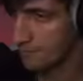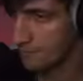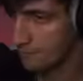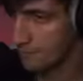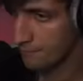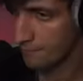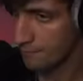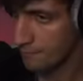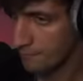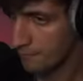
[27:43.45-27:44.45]

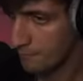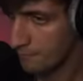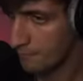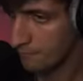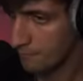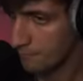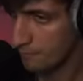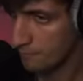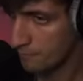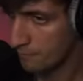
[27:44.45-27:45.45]

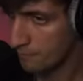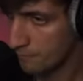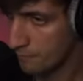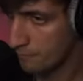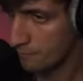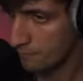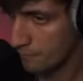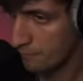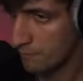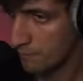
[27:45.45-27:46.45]

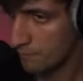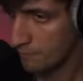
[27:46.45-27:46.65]
(no one is talking)